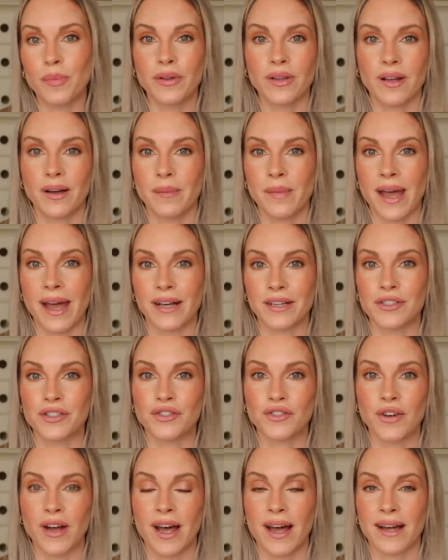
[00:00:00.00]
plum
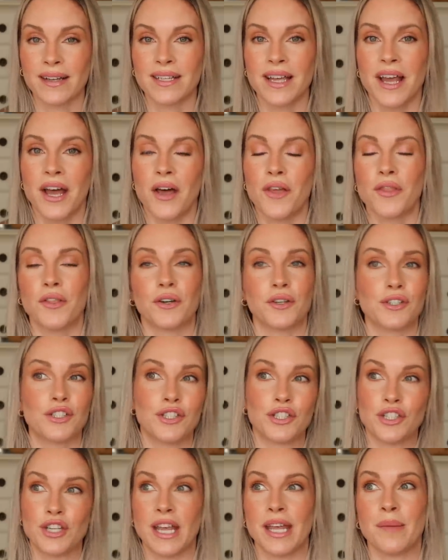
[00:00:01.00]
extract, there's
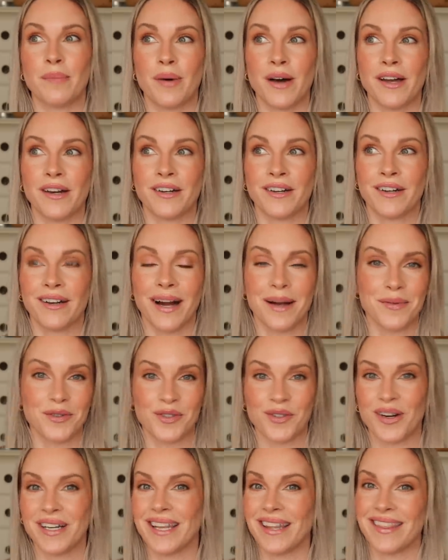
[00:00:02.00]
shea butter. I'm
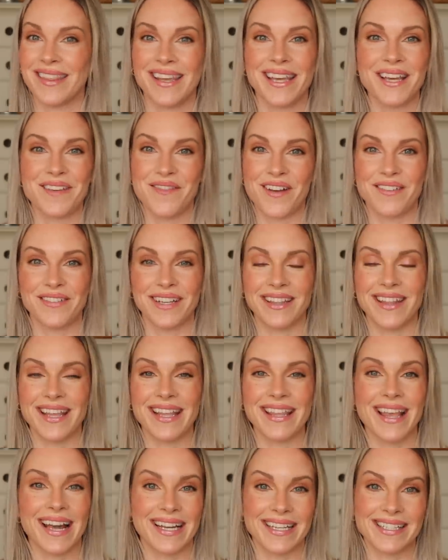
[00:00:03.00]
trying to think of
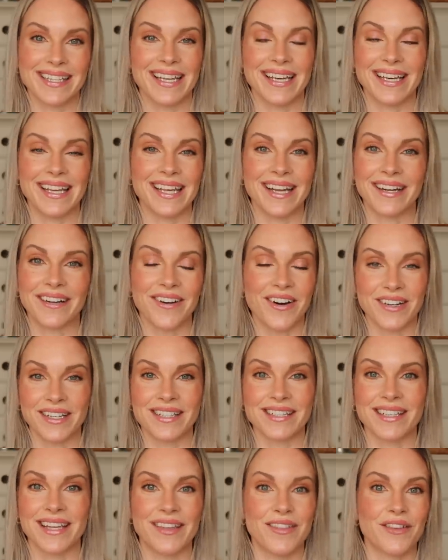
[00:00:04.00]
everything that is in here.
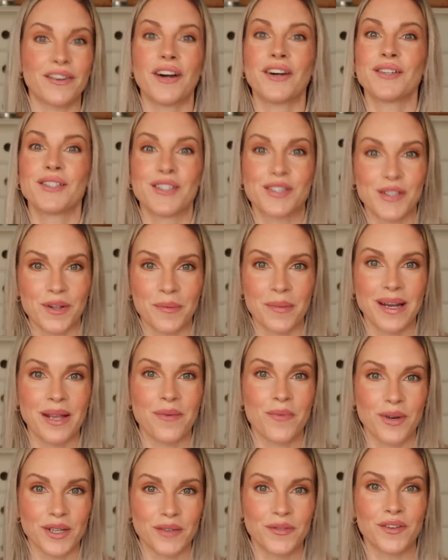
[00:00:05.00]
Honestly, there are so many
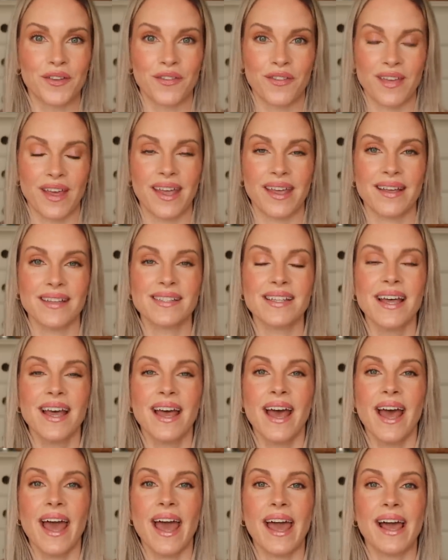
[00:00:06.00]
wonderful things.
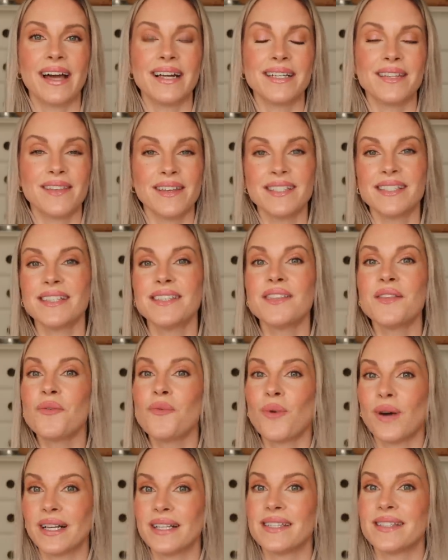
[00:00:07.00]
And this is the
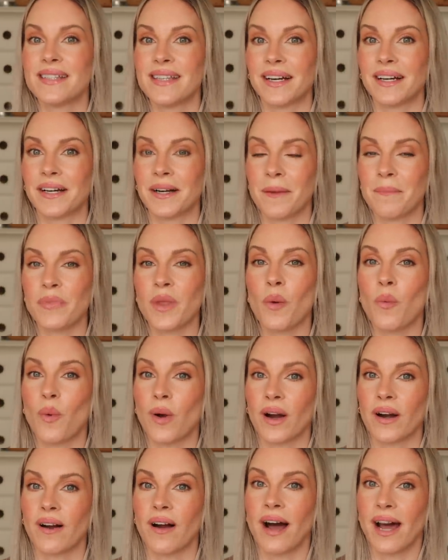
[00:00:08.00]
one serum
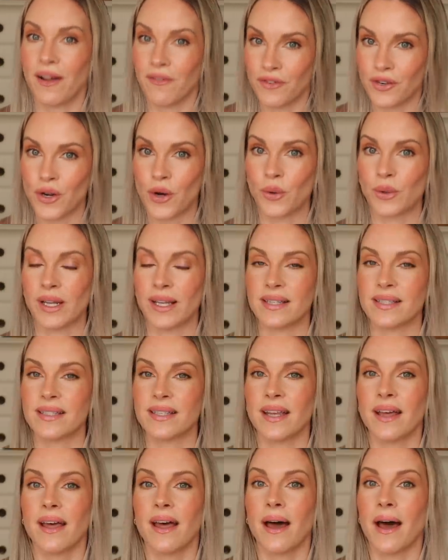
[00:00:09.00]
where I've noticed
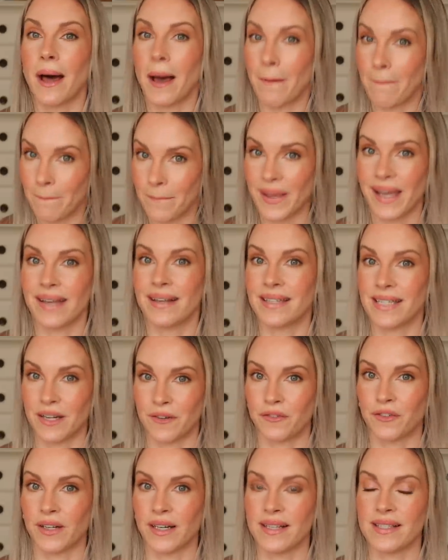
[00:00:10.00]
a big
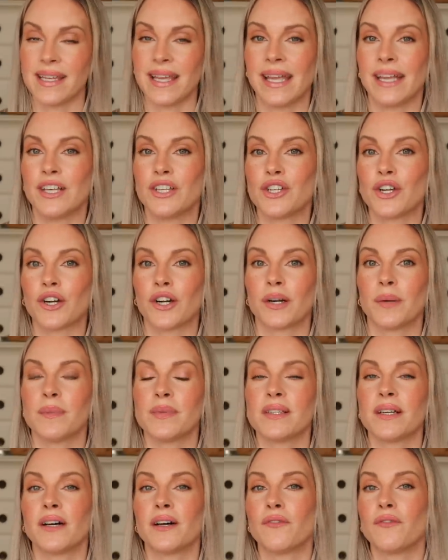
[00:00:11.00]
difference in terms
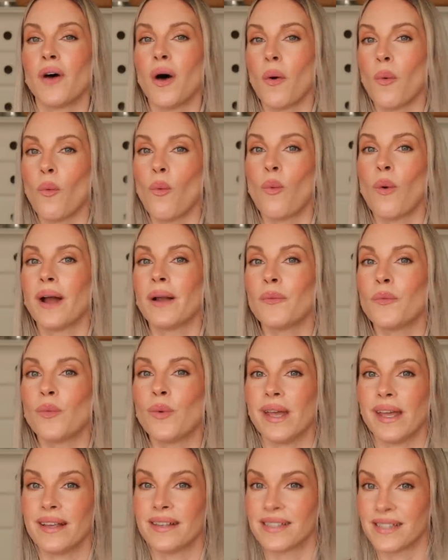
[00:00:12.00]
of 1
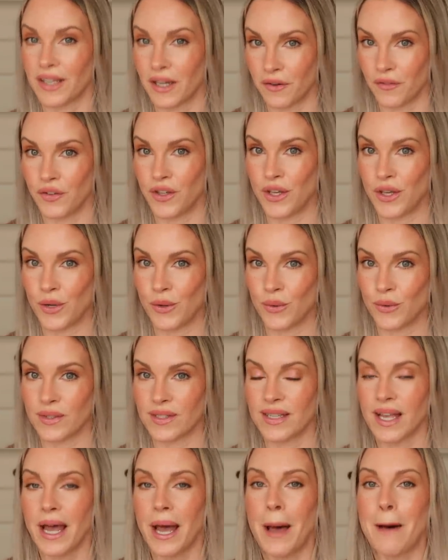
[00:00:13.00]
week of use.
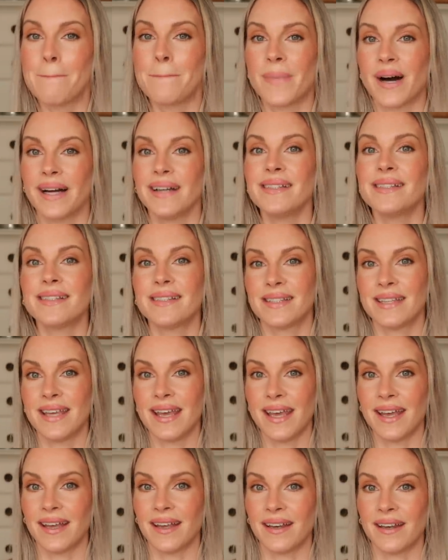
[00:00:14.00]
My
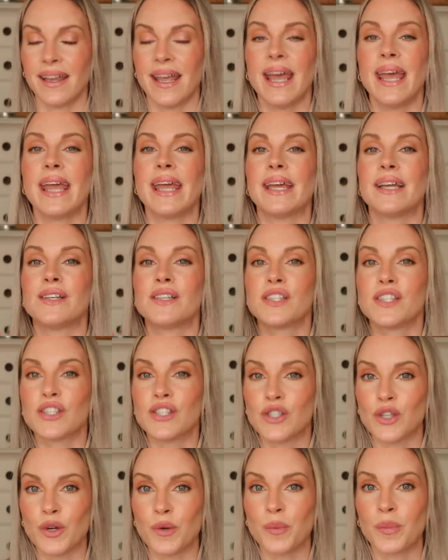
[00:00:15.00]
skin is
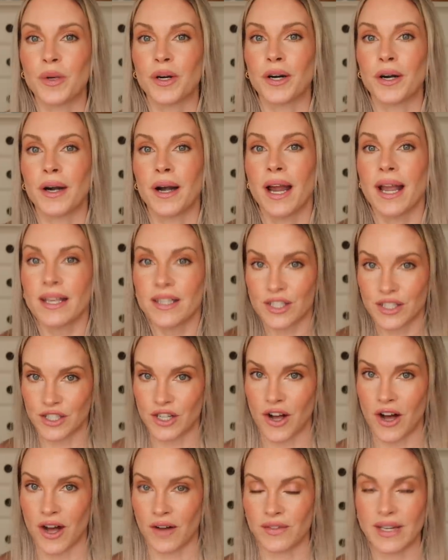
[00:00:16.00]
super
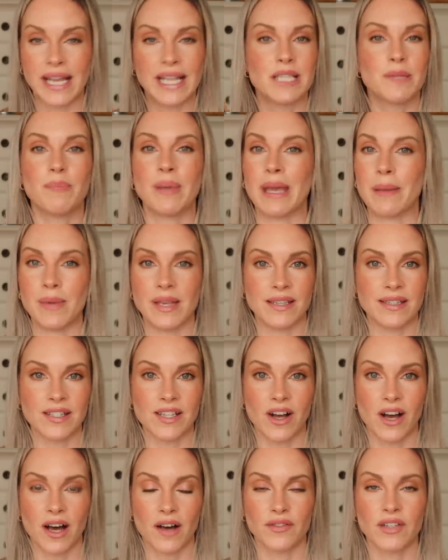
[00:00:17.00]
soft. It's baby
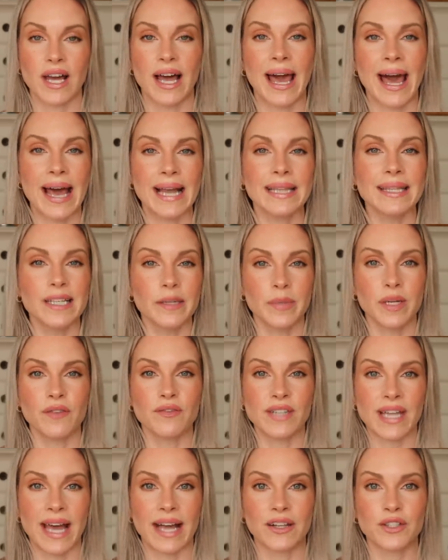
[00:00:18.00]
soft. I had a little bit of
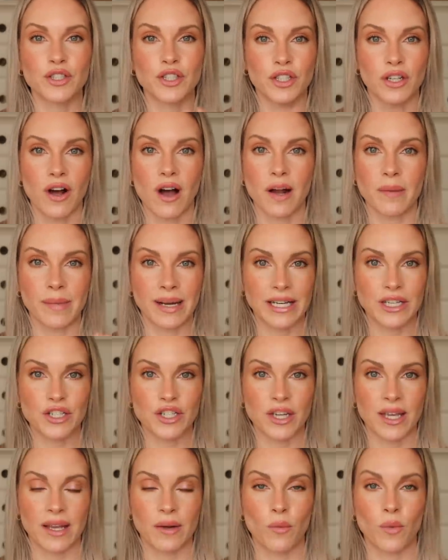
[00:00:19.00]
texture on my
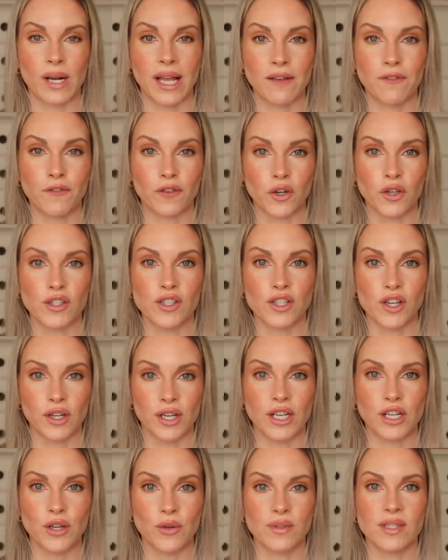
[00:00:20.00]
chin when I first
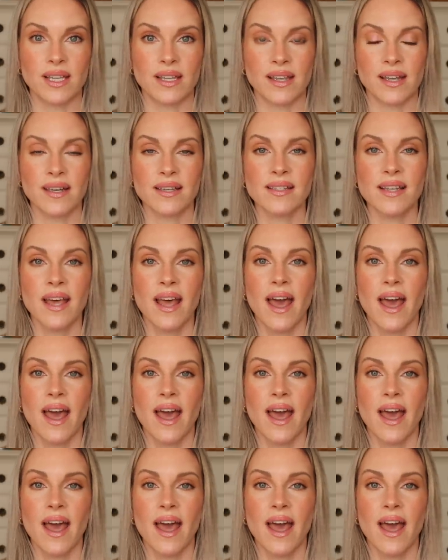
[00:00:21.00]
started using this,